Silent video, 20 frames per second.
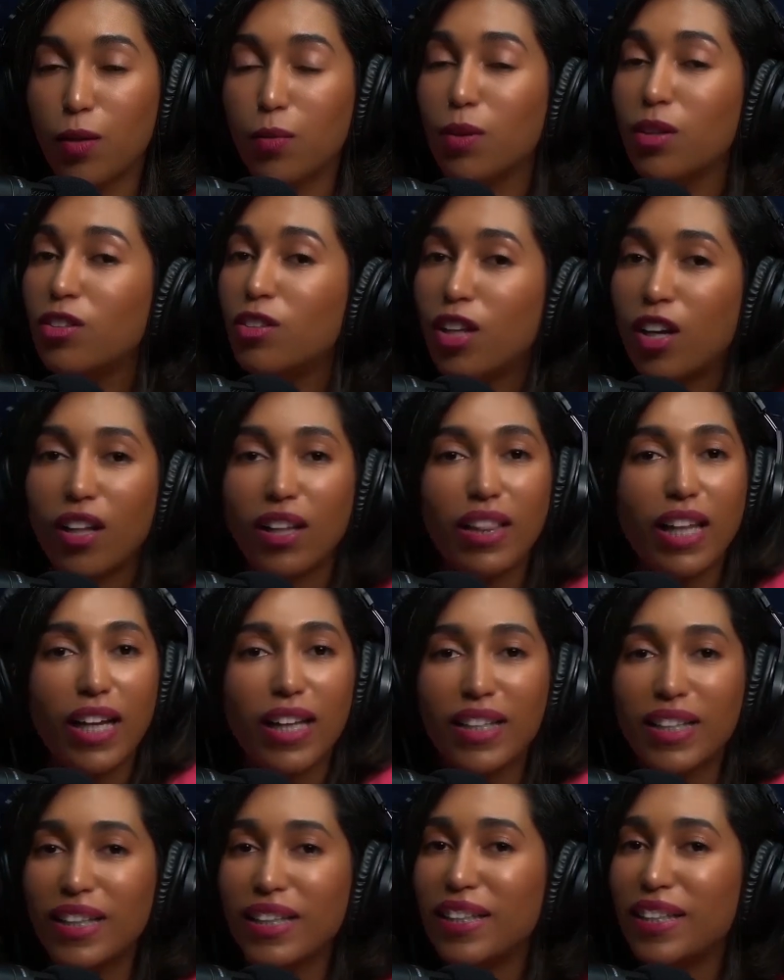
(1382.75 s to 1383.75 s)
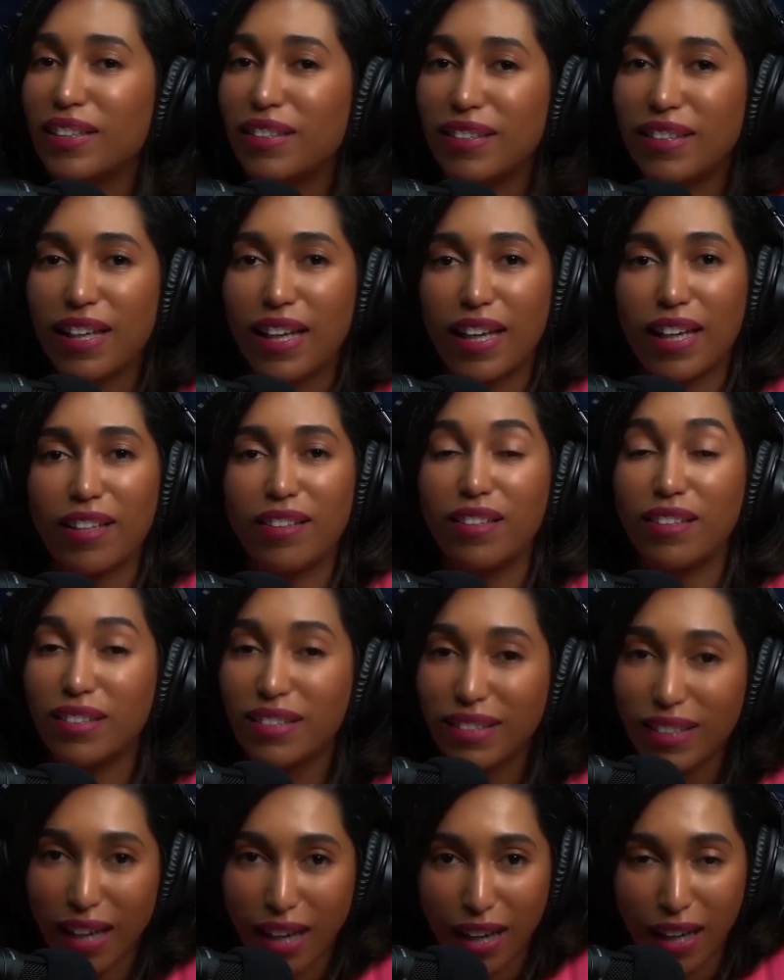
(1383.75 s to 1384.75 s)
will not likely take the
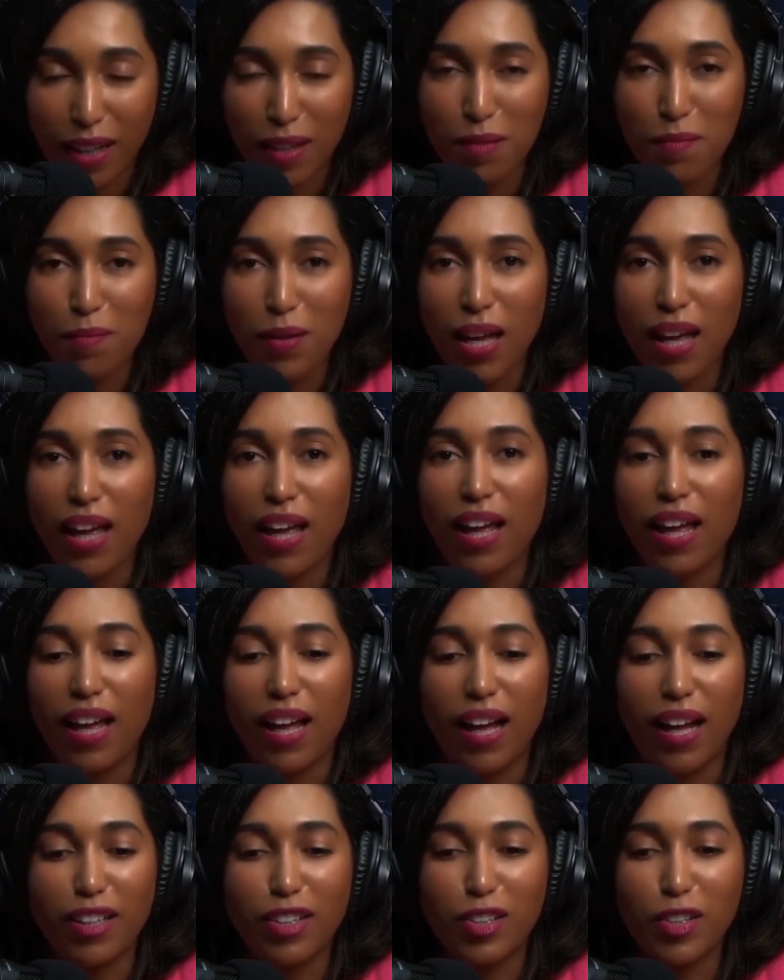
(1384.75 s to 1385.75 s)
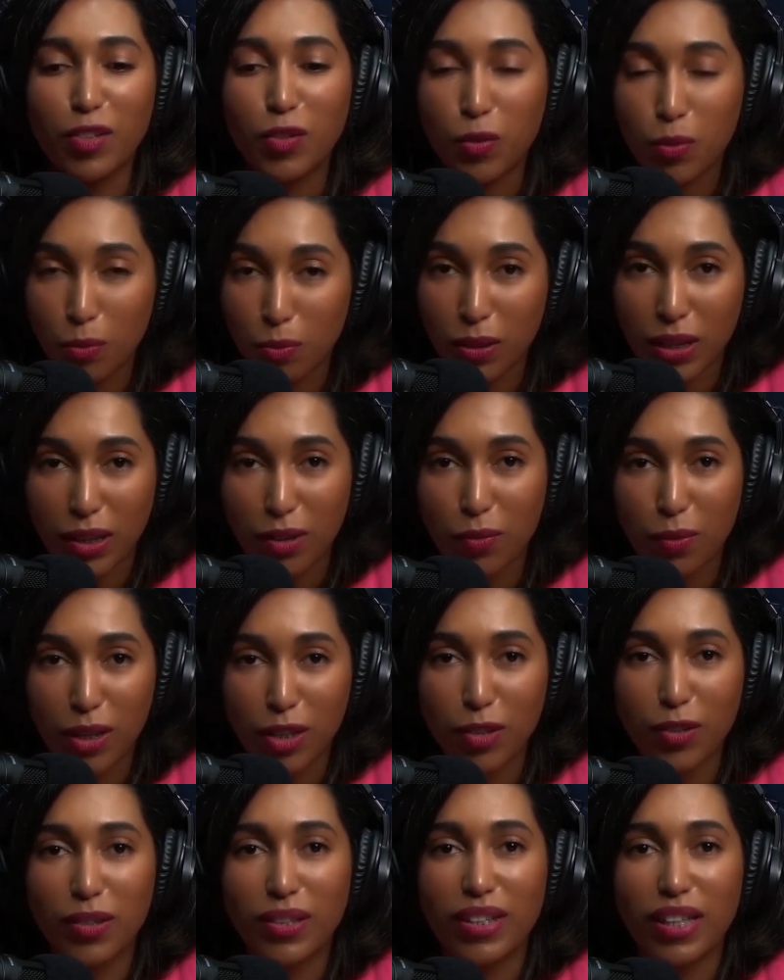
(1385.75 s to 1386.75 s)
time to read
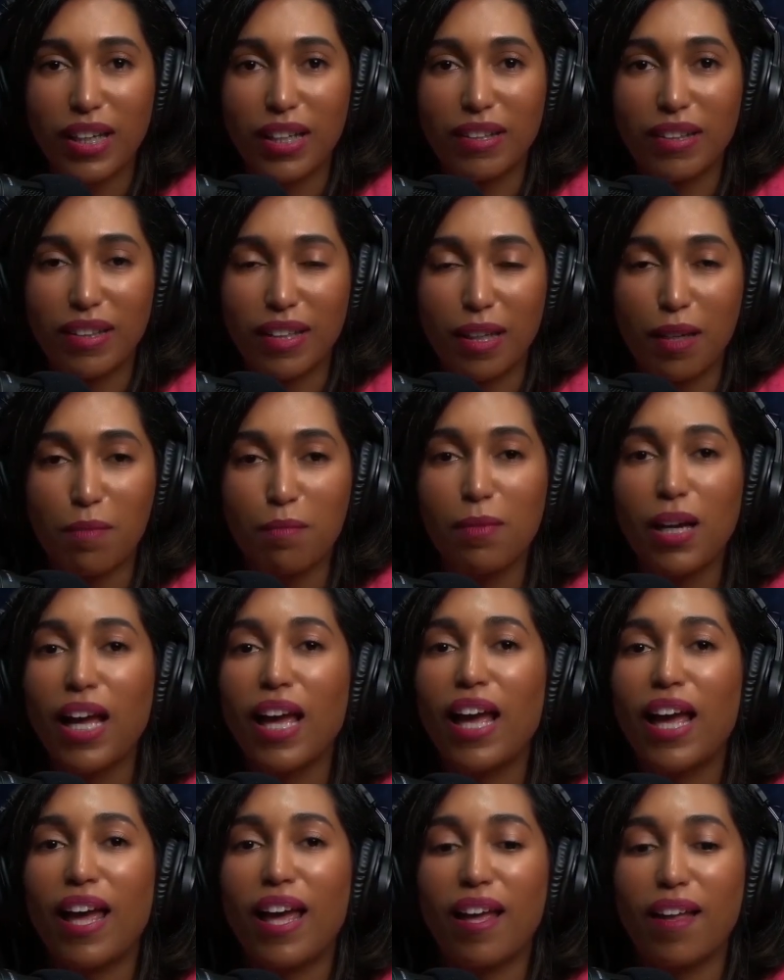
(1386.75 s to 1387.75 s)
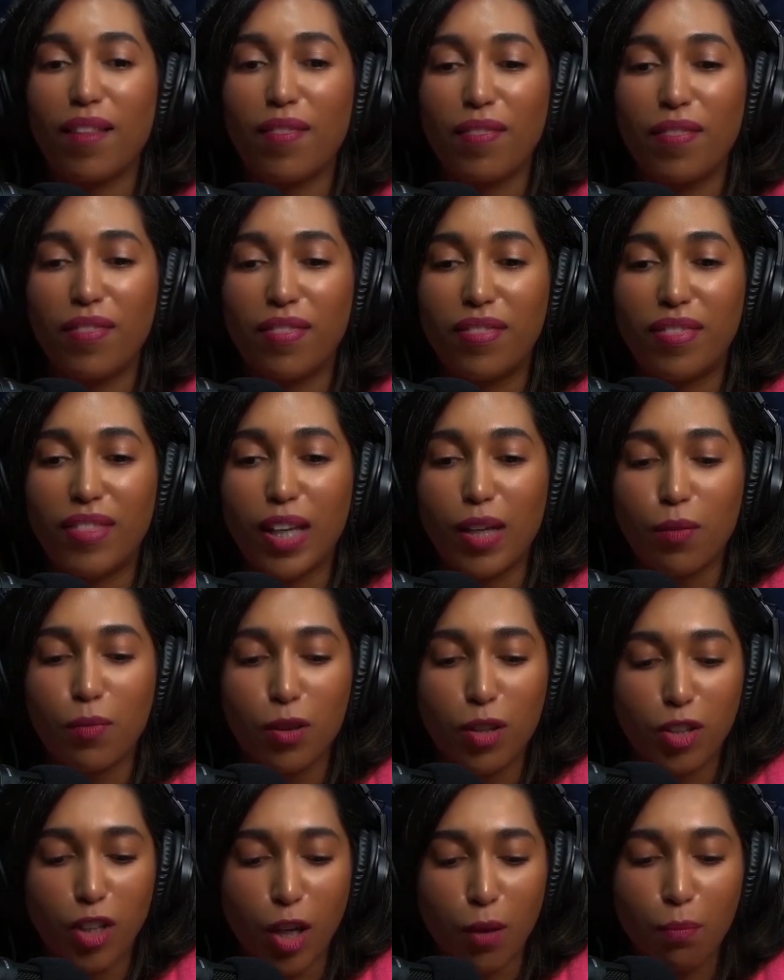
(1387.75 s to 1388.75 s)
what you sent them, and they
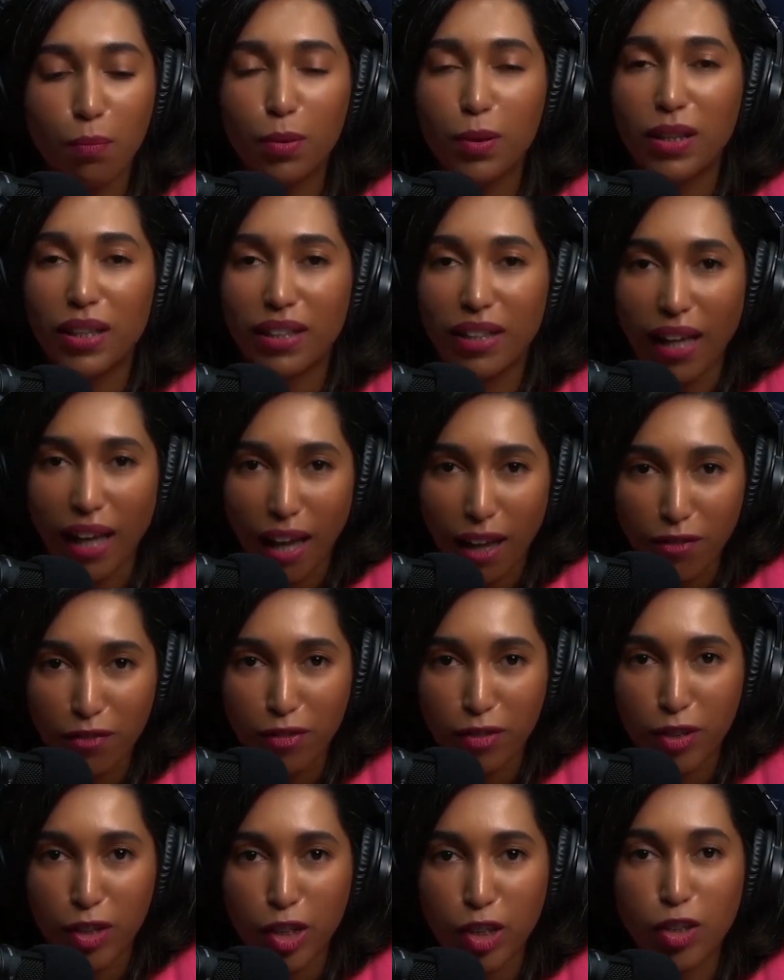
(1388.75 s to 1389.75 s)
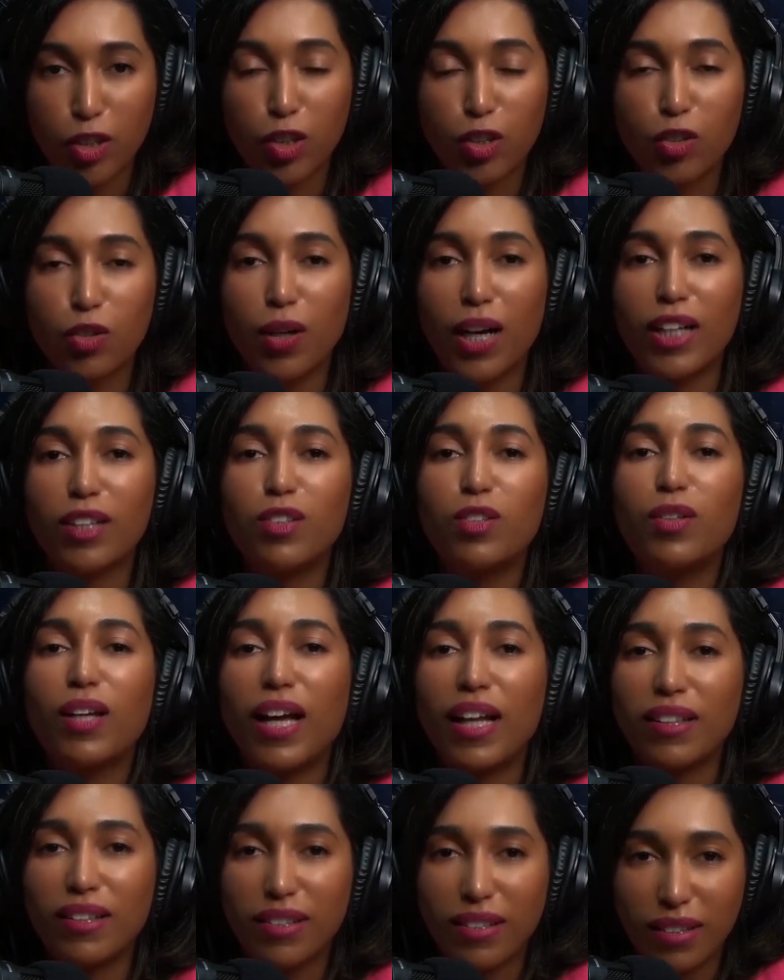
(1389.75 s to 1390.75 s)
will not put in effort to try to
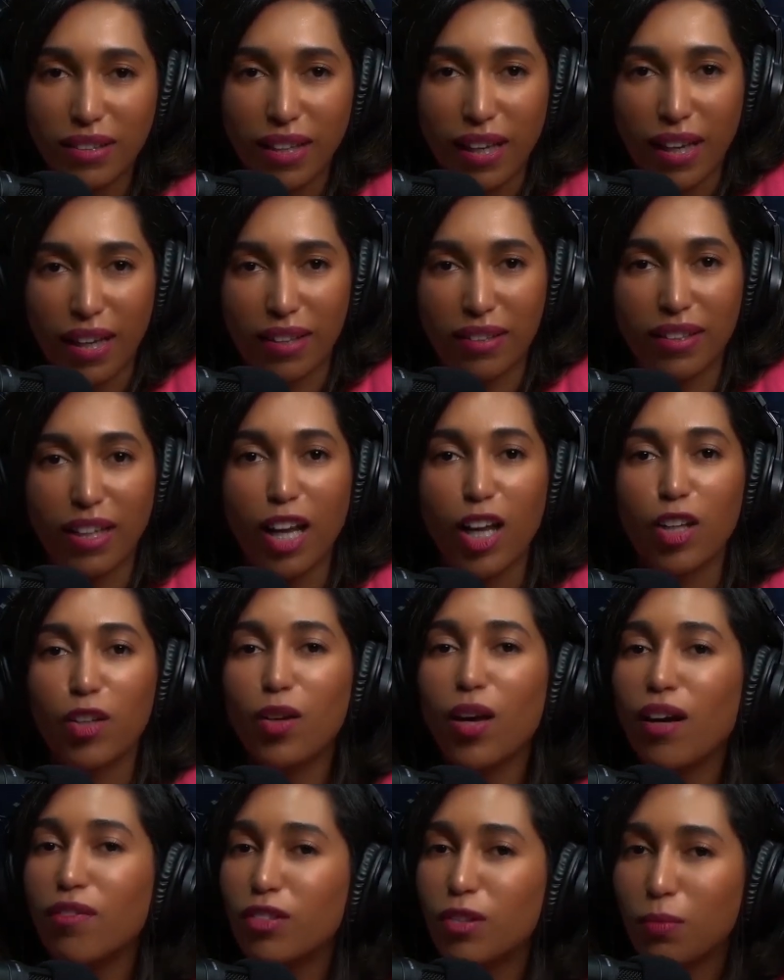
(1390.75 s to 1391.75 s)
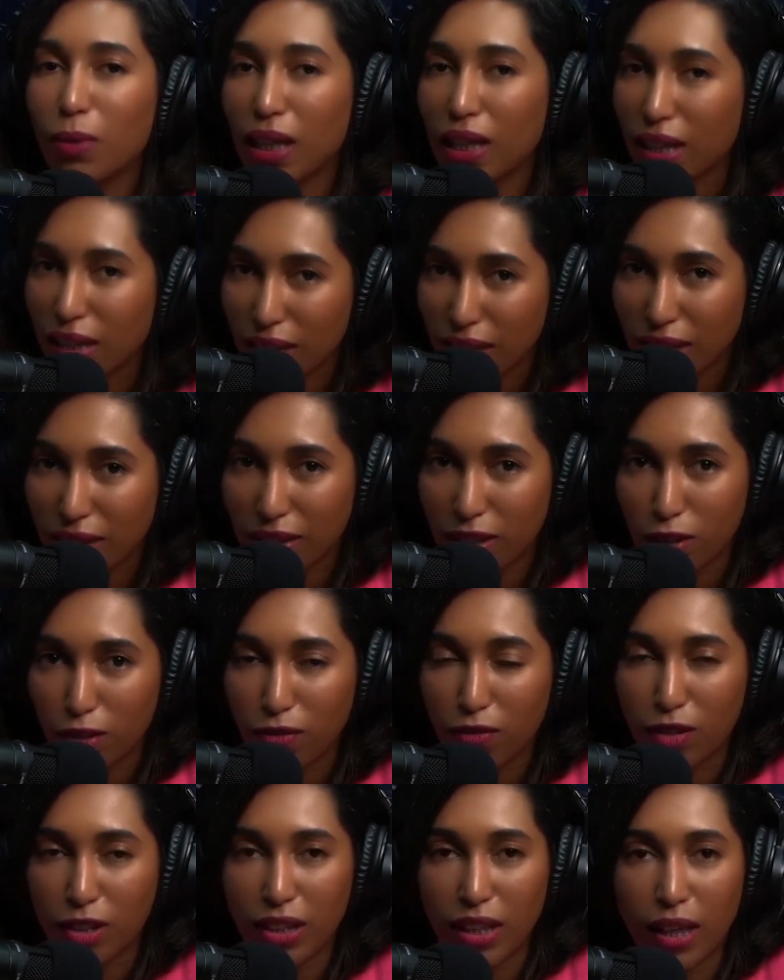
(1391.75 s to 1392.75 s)
understand. You have to make it easier
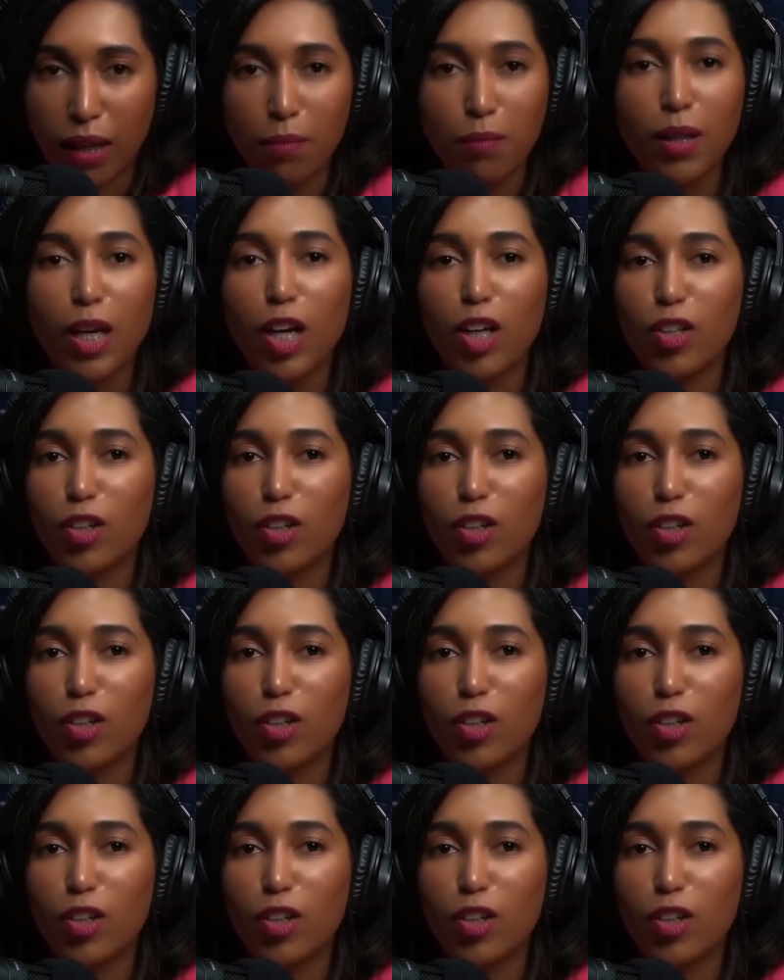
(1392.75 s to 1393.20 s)
for them.